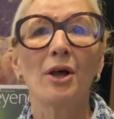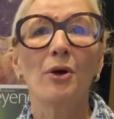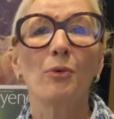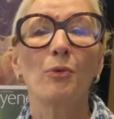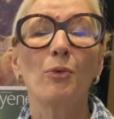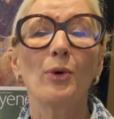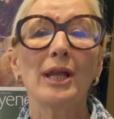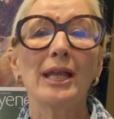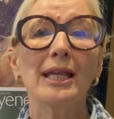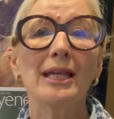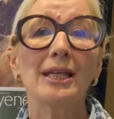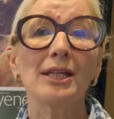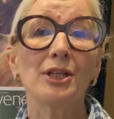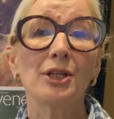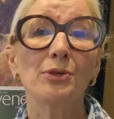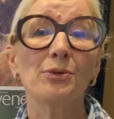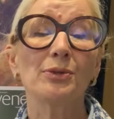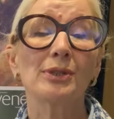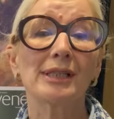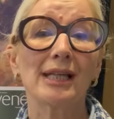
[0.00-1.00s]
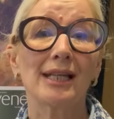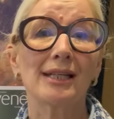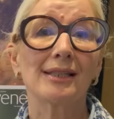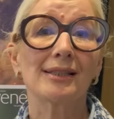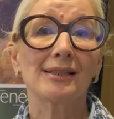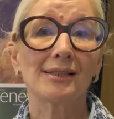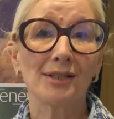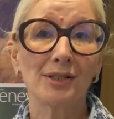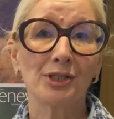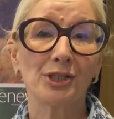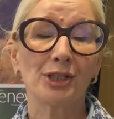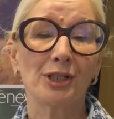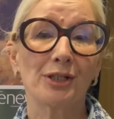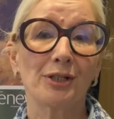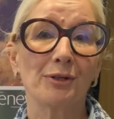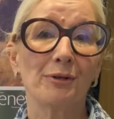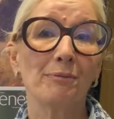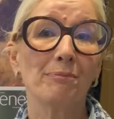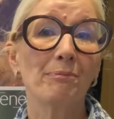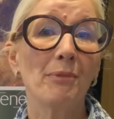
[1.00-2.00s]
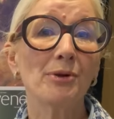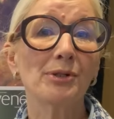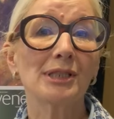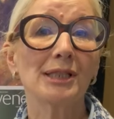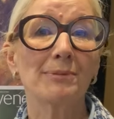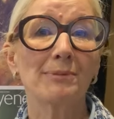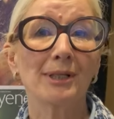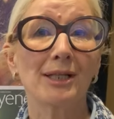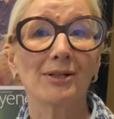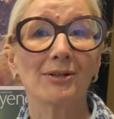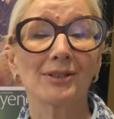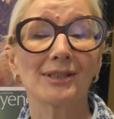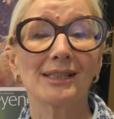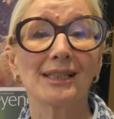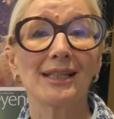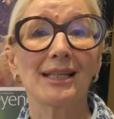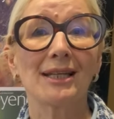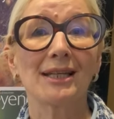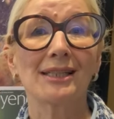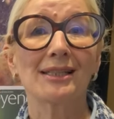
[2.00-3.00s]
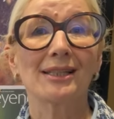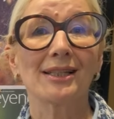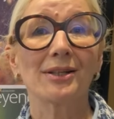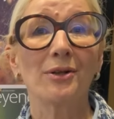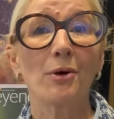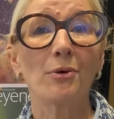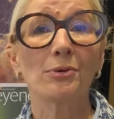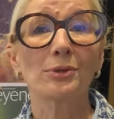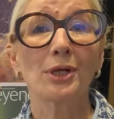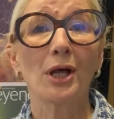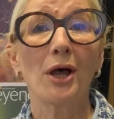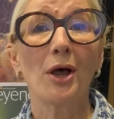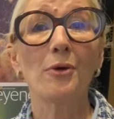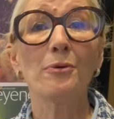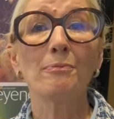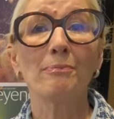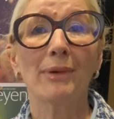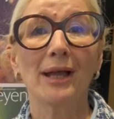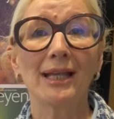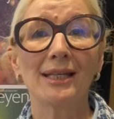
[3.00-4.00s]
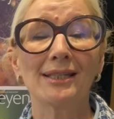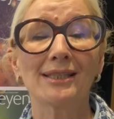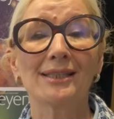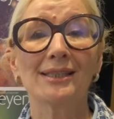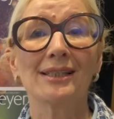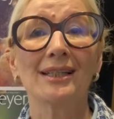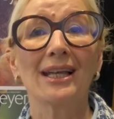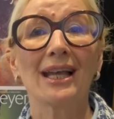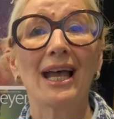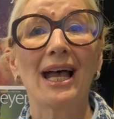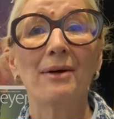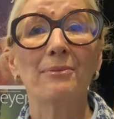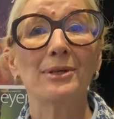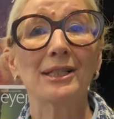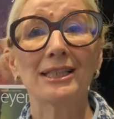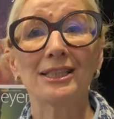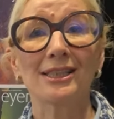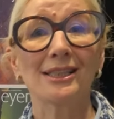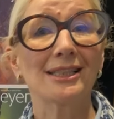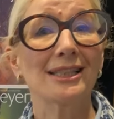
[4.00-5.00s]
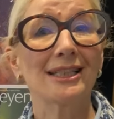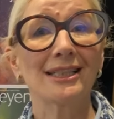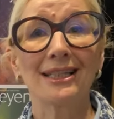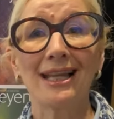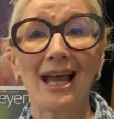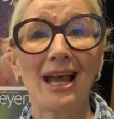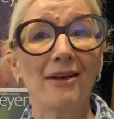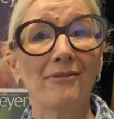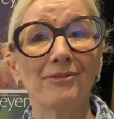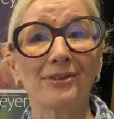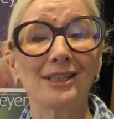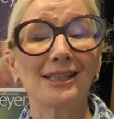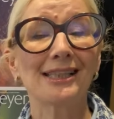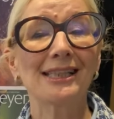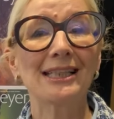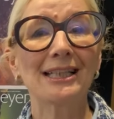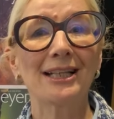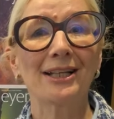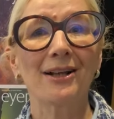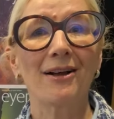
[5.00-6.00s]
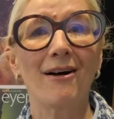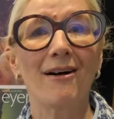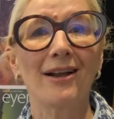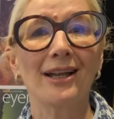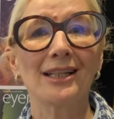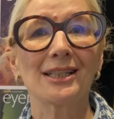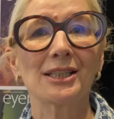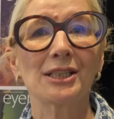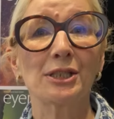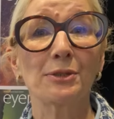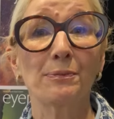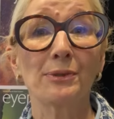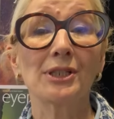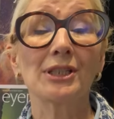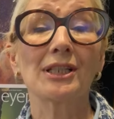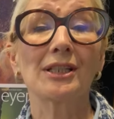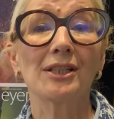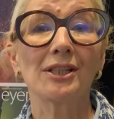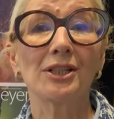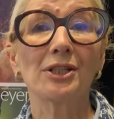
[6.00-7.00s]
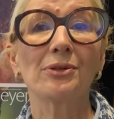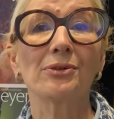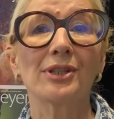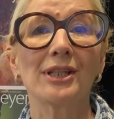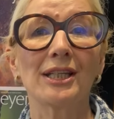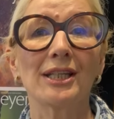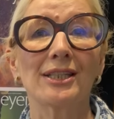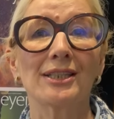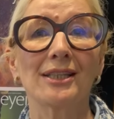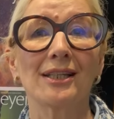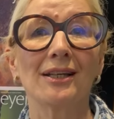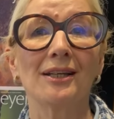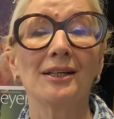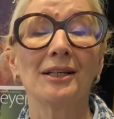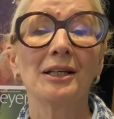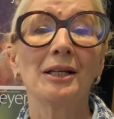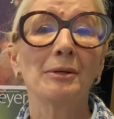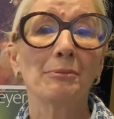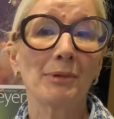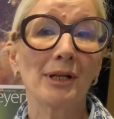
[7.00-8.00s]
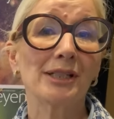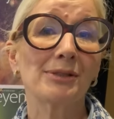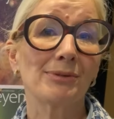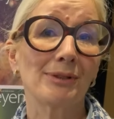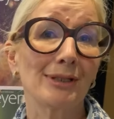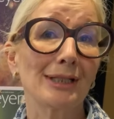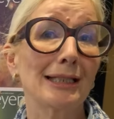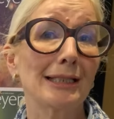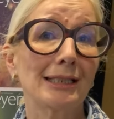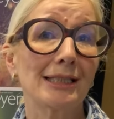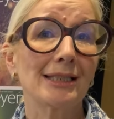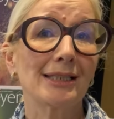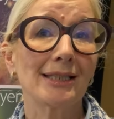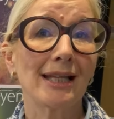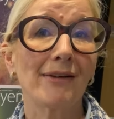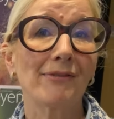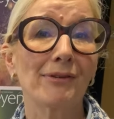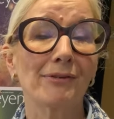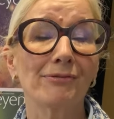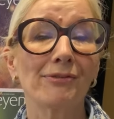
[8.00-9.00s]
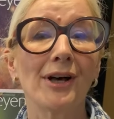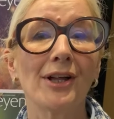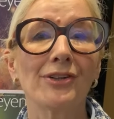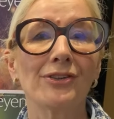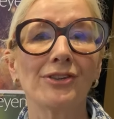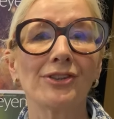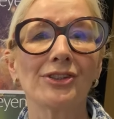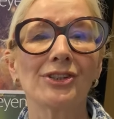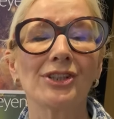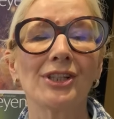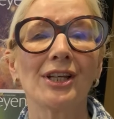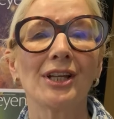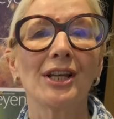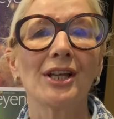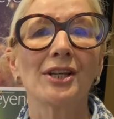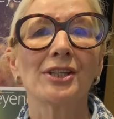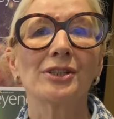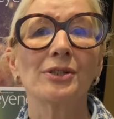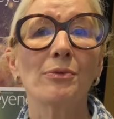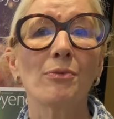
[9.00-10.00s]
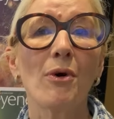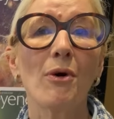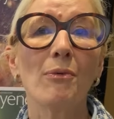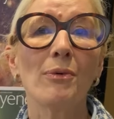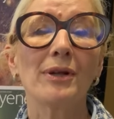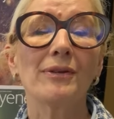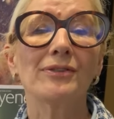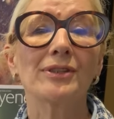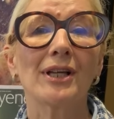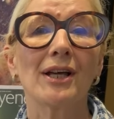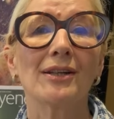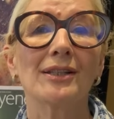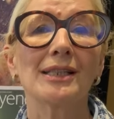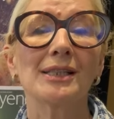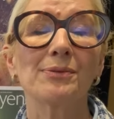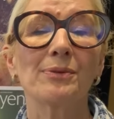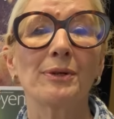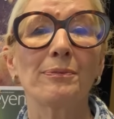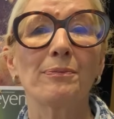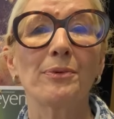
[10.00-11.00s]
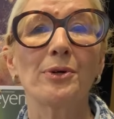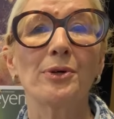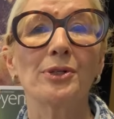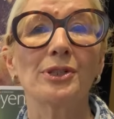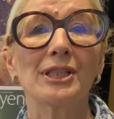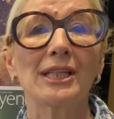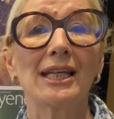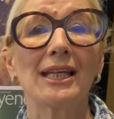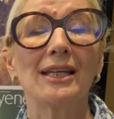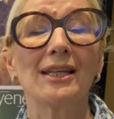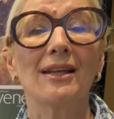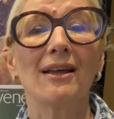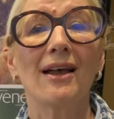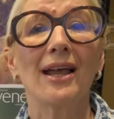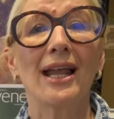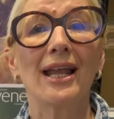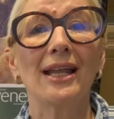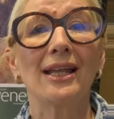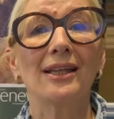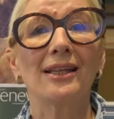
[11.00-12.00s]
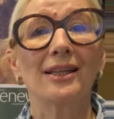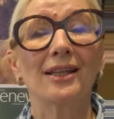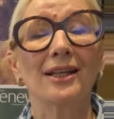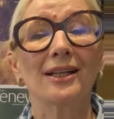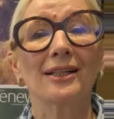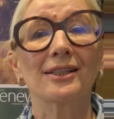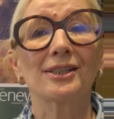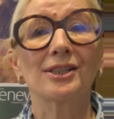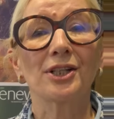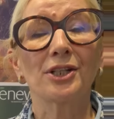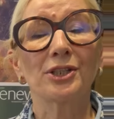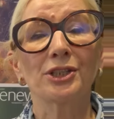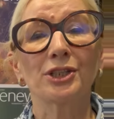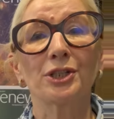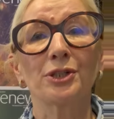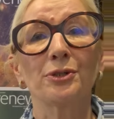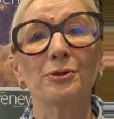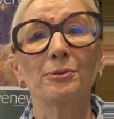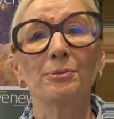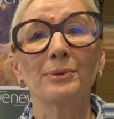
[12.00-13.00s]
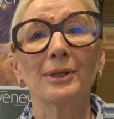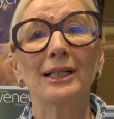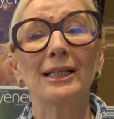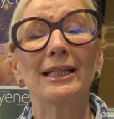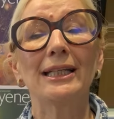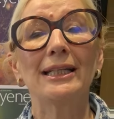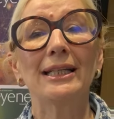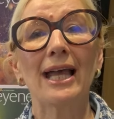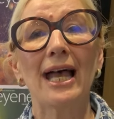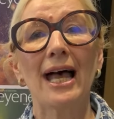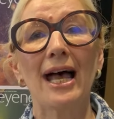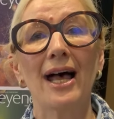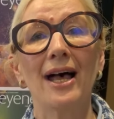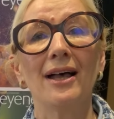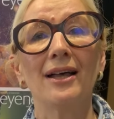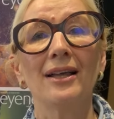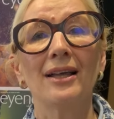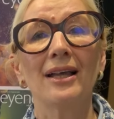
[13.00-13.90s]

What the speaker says: We use a Surgicube mostly because it's an old home base and we just didn't have the ceiling height to put in a new theatre. Plus we really didn't have the funds. So what we've done is we put in the Surgicube Clean Air